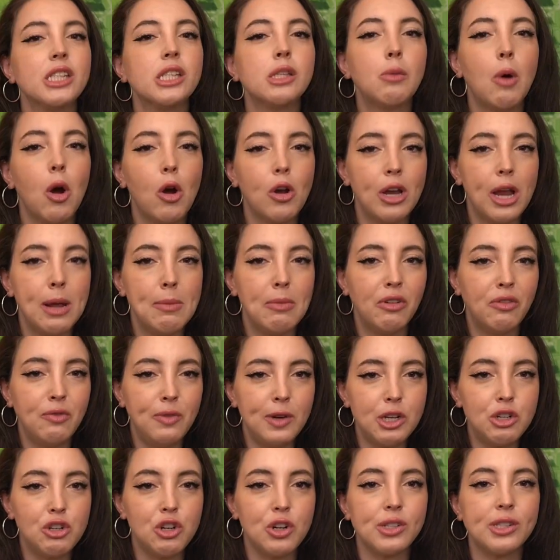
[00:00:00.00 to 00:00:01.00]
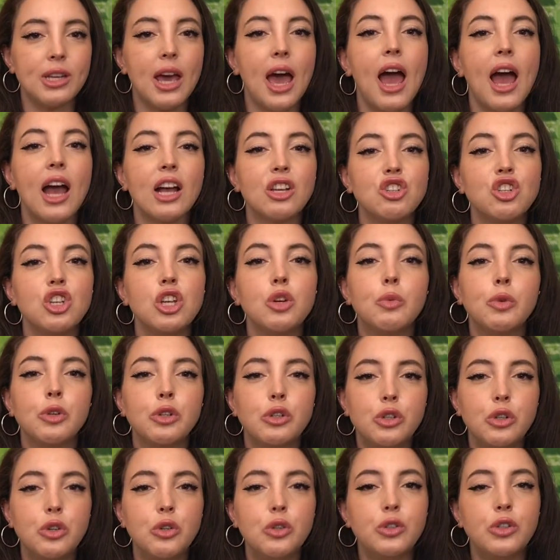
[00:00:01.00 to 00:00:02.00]
smart-enabled features actually
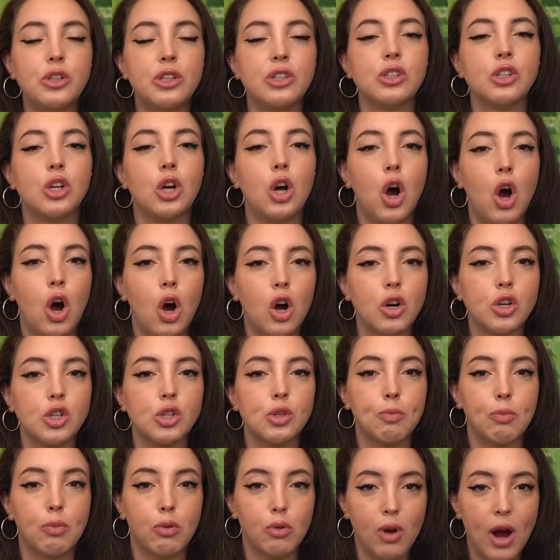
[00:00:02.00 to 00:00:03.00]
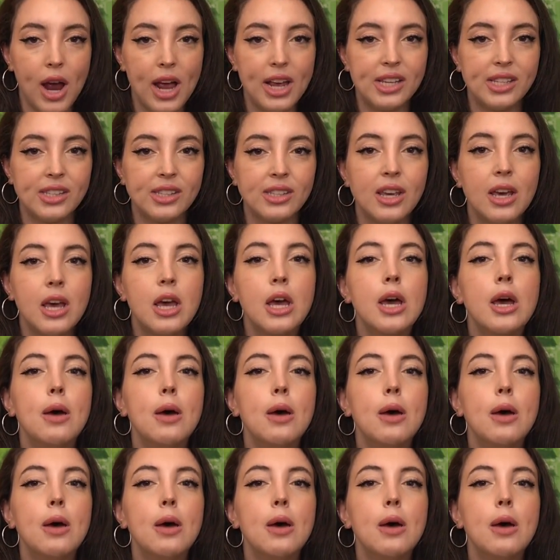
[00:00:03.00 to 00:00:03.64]
reduces cars' price